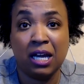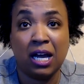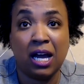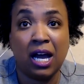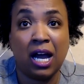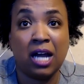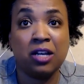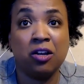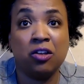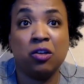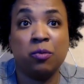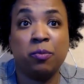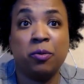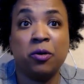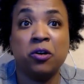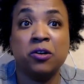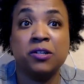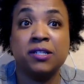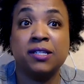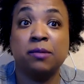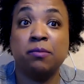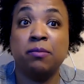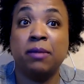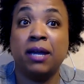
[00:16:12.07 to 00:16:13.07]
Another
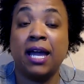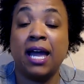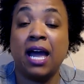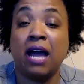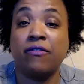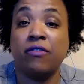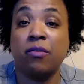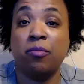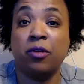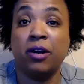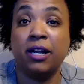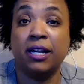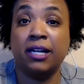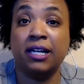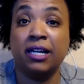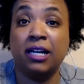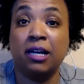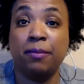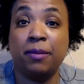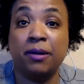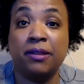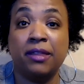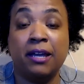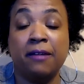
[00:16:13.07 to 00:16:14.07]
person may have a
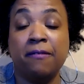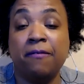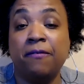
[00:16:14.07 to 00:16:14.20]
breakup and they